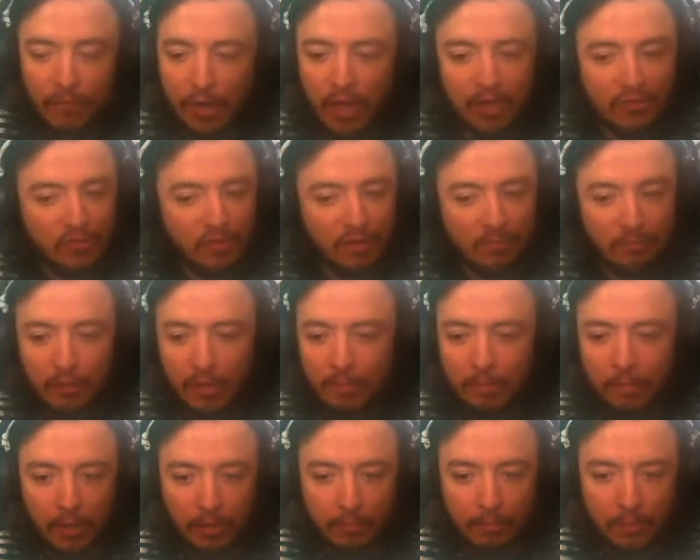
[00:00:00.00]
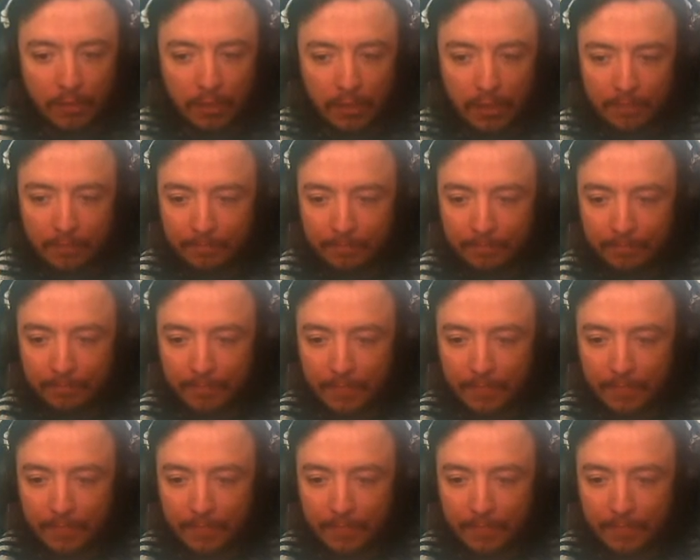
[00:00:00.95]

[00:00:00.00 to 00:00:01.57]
I've not actually played Pikmin yet.